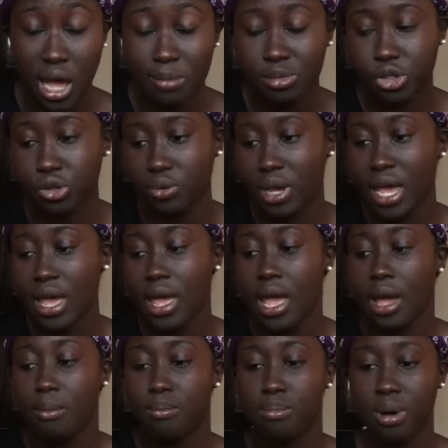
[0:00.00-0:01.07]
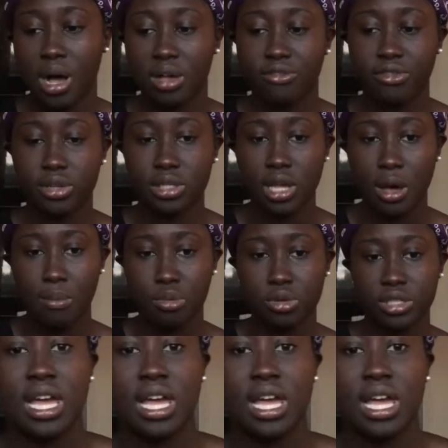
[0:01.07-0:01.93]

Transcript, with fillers: up to it. But for example,